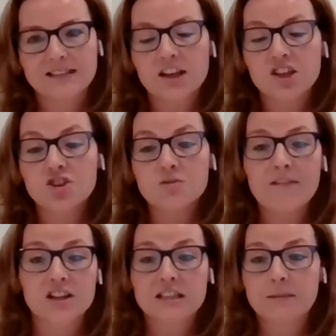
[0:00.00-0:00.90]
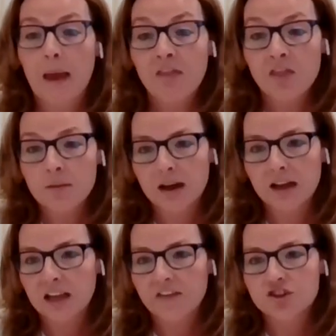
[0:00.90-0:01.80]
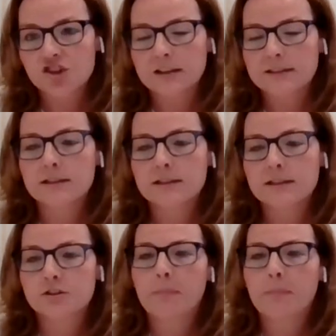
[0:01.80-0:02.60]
trust and you never spend the money in the trust,